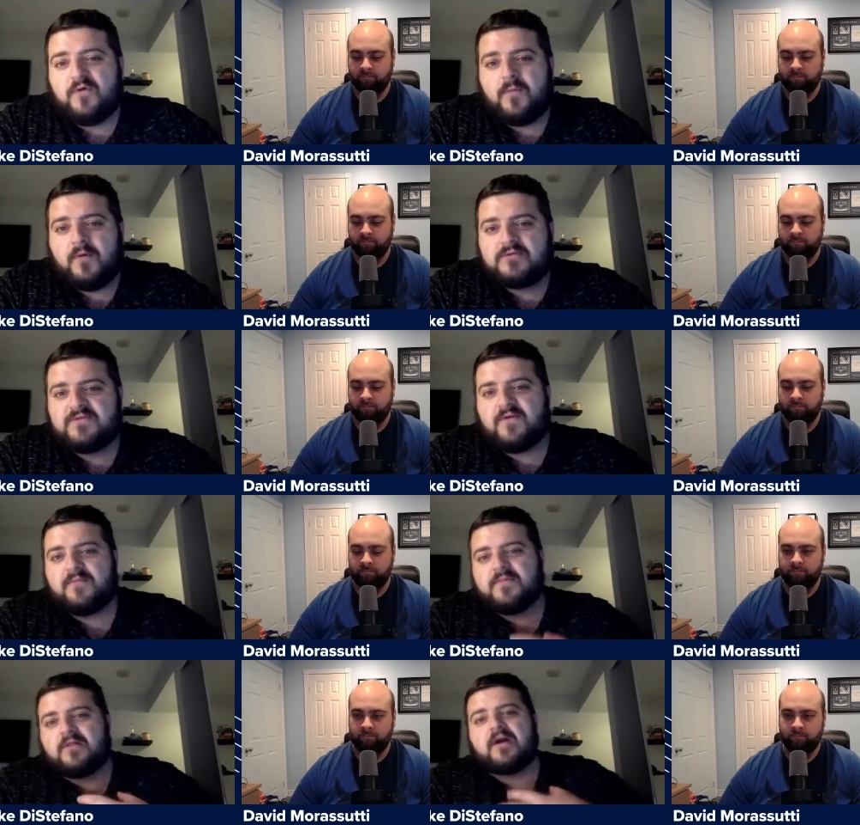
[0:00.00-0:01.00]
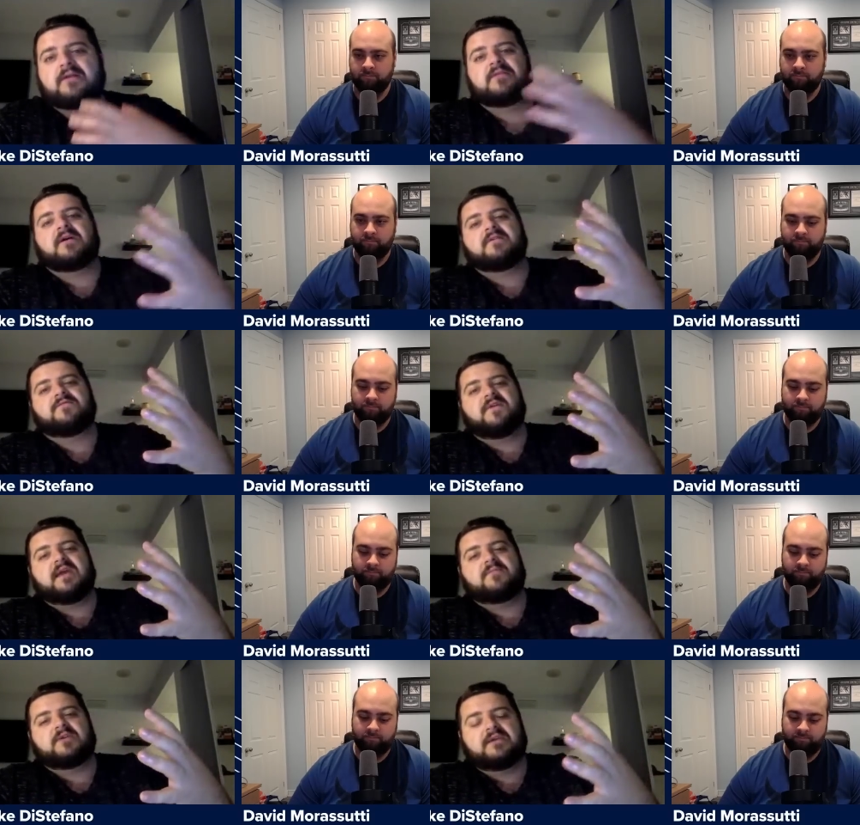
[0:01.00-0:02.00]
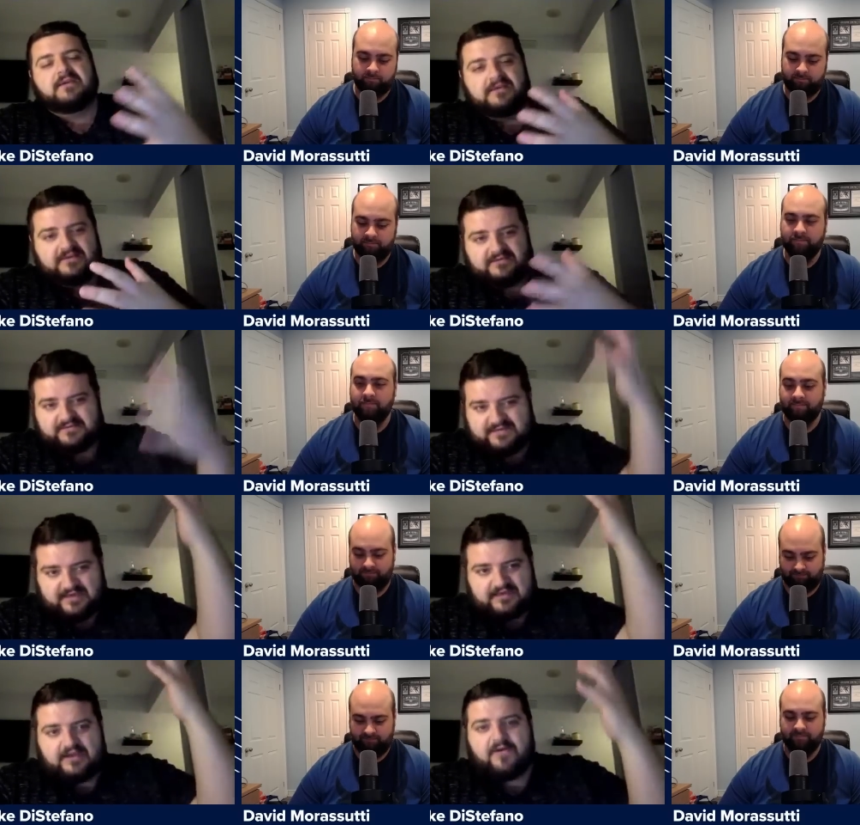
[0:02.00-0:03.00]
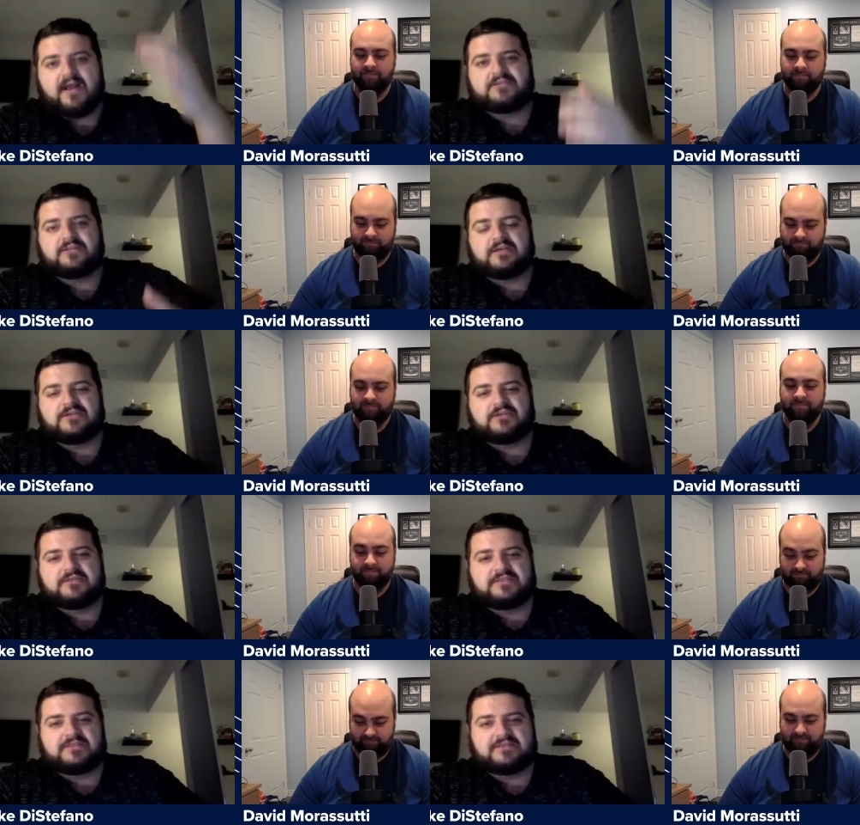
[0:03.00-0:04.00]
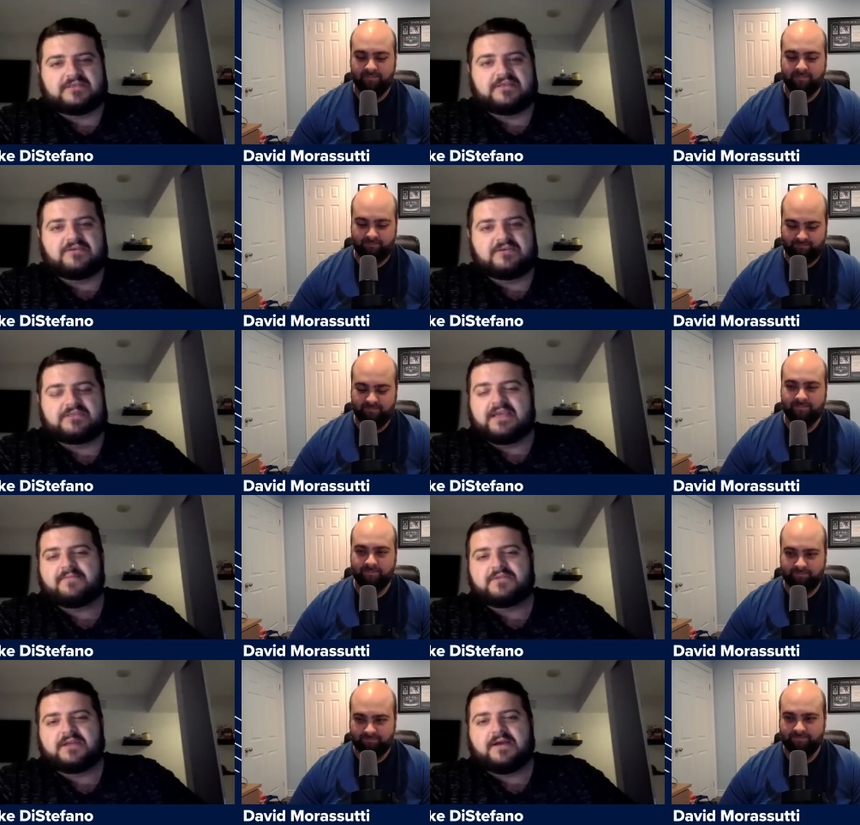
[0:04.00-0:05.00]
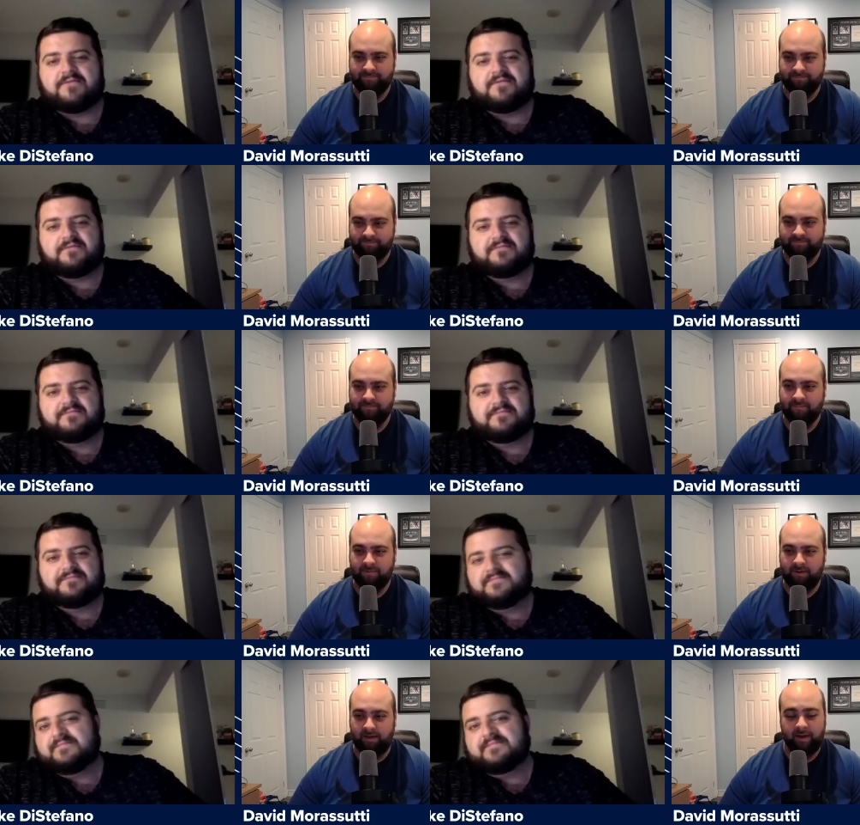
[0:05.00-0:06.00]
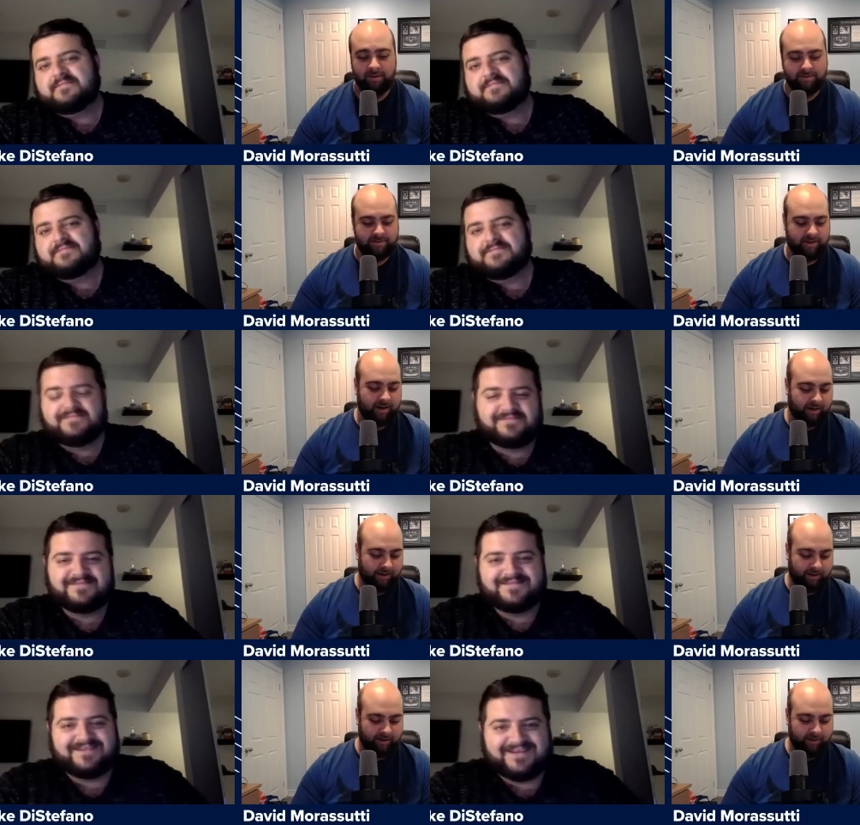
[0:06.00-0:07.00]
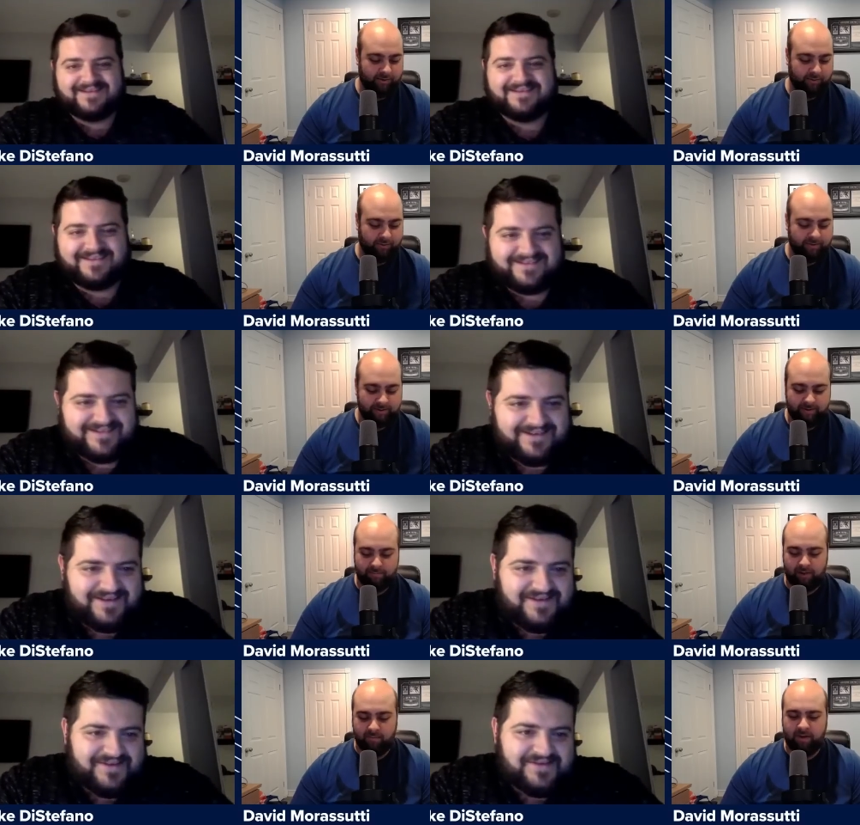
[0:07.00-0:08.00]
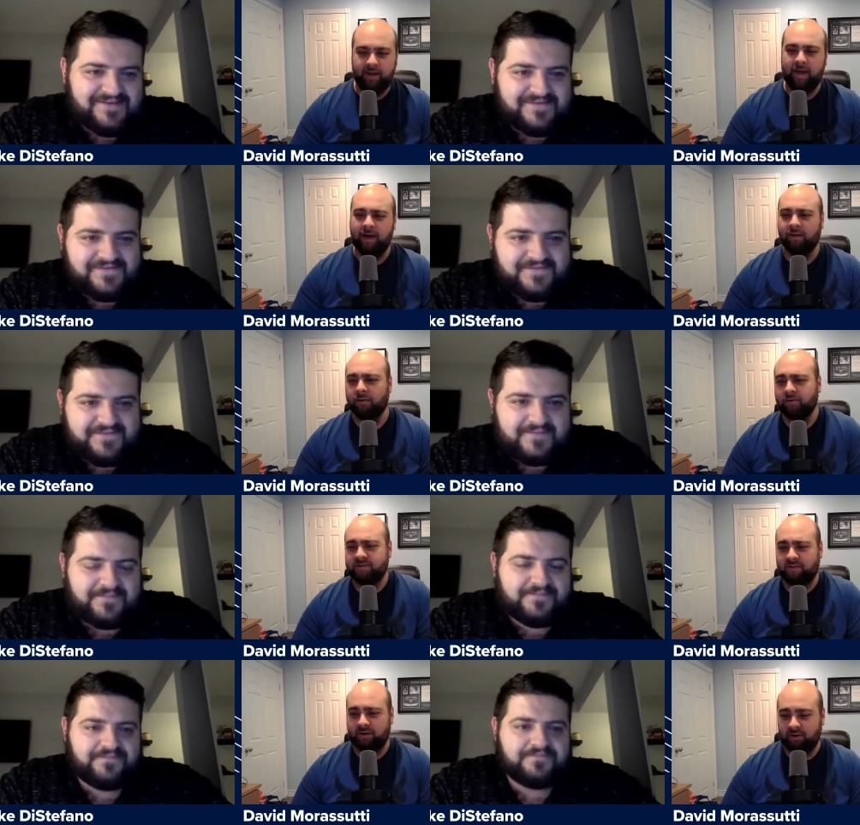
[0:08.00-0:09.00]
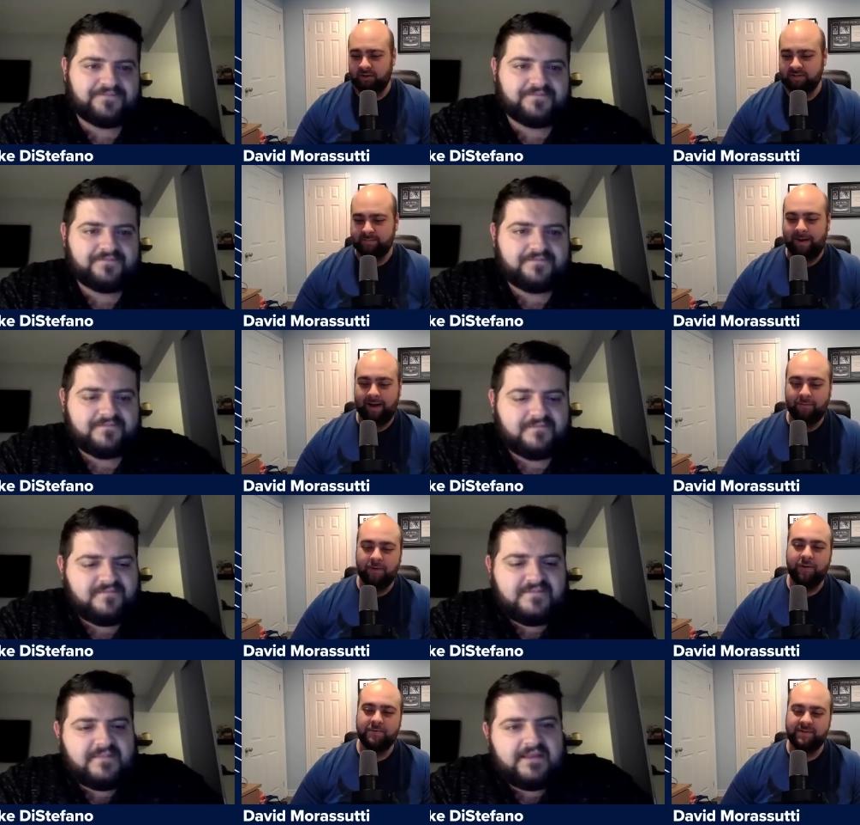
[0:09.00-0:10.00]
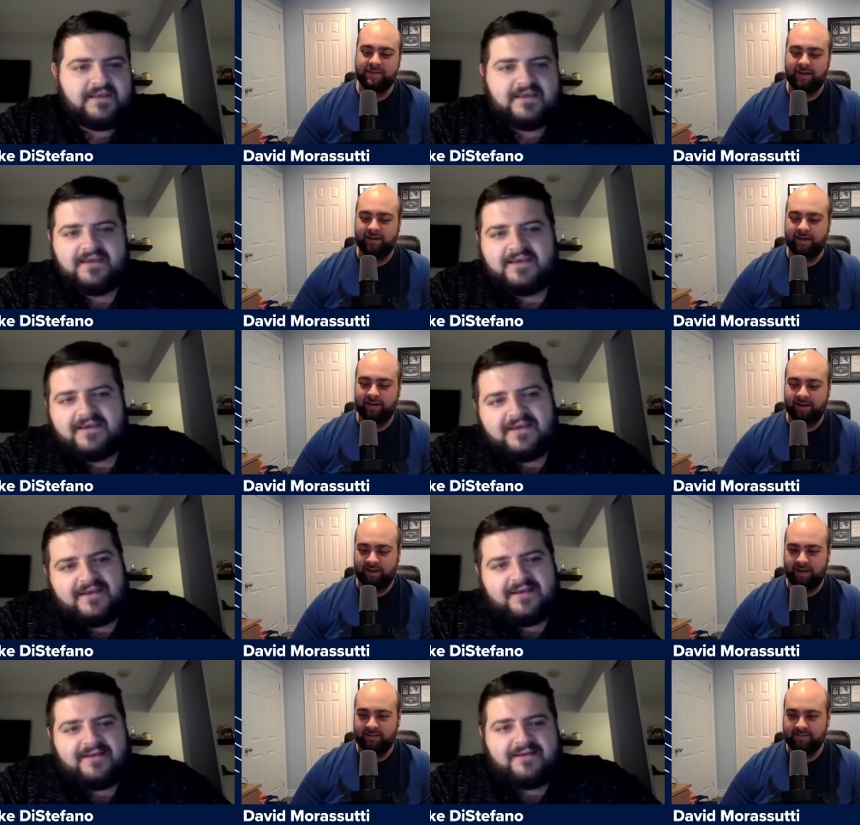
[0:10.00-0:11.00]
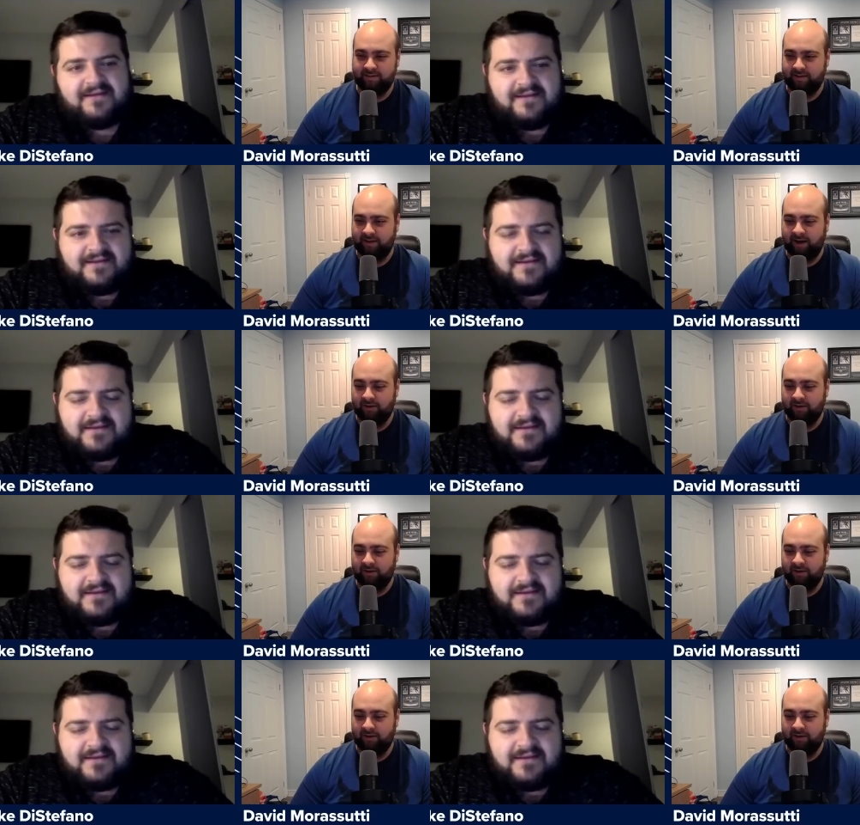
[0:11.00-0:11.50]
Speaker 1: foremost from the Locked On family, uh, congratulations to, to Ilya Samsonov.
Speaker 2: Yes, uh, you know, maybe he had a little something on his mind when he was in that net against the